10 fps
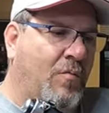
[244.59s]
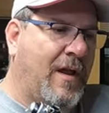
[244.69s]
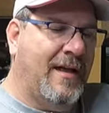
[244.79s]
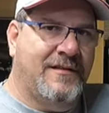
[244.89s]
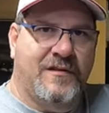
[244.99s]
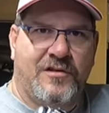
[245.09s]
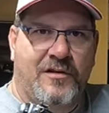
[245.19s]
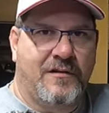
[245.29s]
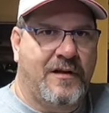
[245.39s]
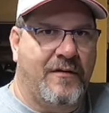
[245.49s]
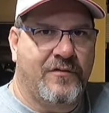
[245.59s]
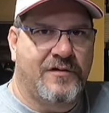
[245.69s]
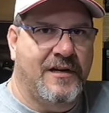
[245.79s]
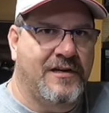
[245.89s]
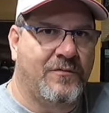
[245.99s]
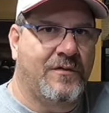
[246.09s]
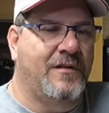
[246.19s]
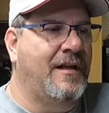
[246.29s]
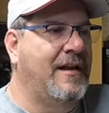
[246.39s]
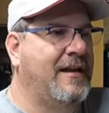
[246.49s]
we had such a good conversation with
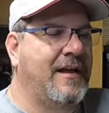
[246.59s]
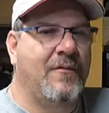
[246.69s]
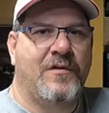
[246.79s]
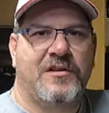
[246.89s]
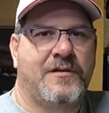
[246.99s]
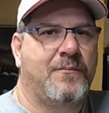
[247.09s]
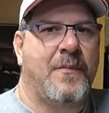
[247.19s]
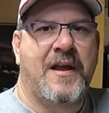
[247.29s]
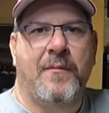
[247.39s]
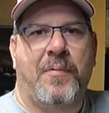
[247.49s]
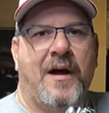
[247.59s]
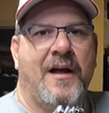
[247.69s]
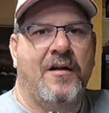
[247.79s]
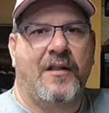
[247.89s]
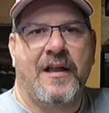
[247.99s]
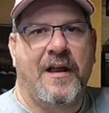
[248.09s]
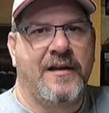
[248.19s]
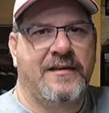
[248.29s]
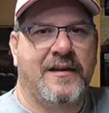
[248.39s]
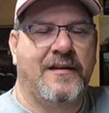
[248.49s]
the lady and we just made a pile and
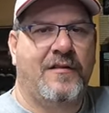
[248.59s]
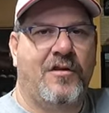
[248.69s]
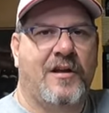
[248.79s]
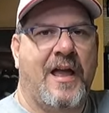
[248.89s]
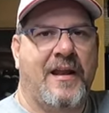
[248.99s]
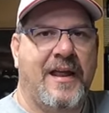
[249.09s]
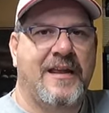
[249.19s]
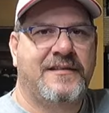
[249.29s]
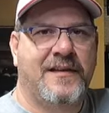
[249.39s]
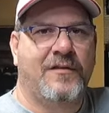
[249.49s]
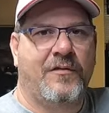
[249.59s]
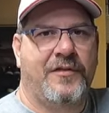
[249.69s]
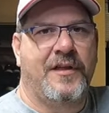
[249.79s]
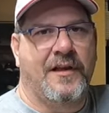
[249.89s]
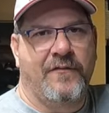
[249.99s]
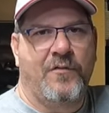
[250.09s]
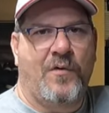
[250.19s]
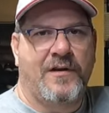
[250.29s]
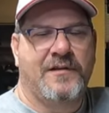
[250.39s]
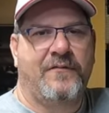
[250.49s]
I didn't look at a single thing. If you
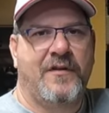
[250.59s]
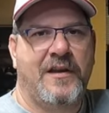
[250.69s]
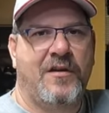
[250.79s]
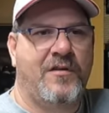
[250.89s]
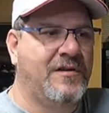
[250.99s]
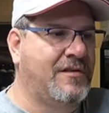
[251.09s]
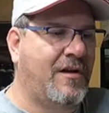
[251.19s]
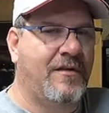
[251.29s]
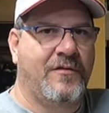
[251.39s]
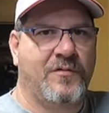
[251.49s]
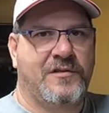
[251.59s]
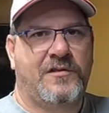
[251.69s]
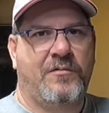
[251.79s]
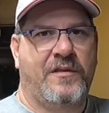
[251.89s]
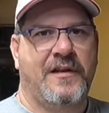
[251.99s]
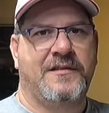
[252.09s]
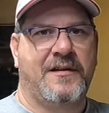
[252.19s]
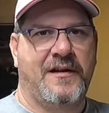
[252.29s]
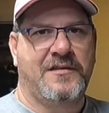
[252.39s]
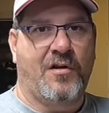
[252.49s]
watched that video, you saw there was two things
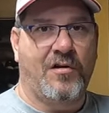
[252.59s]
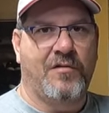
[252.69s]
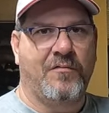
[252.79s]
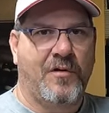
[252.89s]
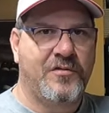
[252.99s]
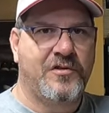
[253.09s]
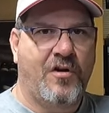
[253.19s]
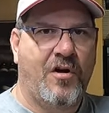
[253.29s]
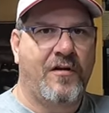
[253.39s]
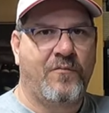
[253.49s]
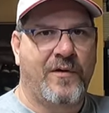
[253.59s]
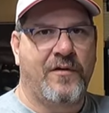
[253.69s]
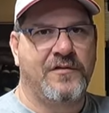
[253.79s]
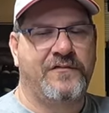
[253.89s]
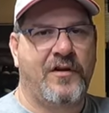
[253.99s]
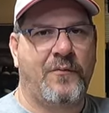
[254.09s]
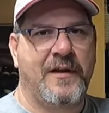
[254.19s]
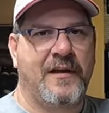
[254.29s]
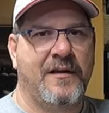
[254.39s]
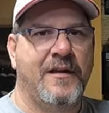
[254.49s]
that I saw corrosion on when I was
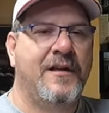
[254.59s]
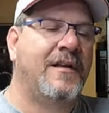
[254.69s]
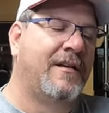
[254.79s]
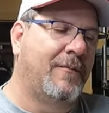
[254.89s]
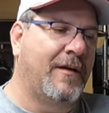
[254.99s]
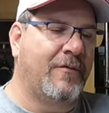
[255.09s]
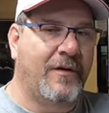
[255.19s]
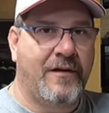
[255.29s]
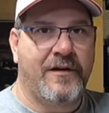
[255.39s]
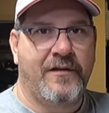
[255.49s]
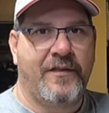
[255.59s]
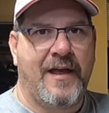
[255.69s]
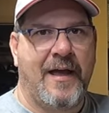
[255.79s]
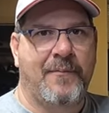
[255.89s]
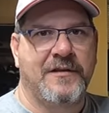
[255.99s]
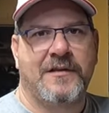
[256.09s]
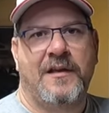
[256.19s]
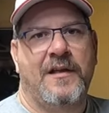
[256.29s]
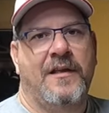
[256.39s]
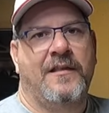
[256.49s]
filming. I'm like, well, you know, that happens.
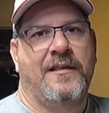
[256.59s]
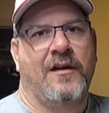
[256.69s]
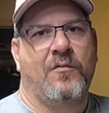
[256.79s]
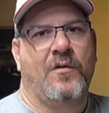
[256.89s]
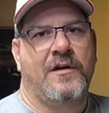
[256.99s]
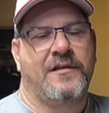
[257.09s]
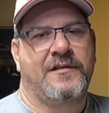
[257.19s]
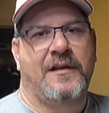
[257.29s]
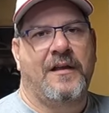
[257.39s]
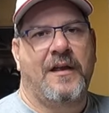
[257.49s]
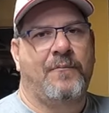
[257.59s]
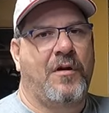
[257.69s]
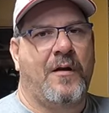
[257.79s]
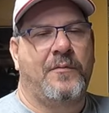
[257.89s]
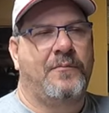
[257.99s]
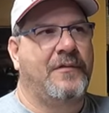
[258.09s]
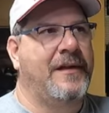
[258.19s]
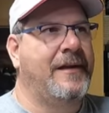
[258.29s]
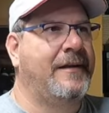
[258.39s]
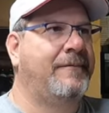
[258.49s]
There was
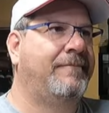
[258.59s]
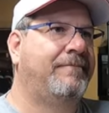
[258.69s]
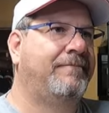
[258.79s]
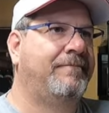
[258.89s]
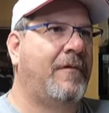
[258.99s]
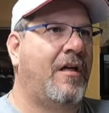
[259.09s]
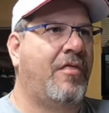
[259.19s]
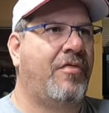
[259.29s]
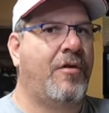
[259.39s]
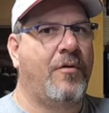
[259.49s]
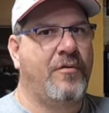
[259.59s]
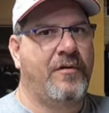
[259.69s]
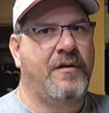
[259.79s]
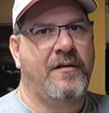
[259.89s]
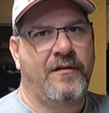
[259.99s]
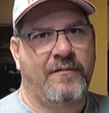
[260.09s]
probably a third,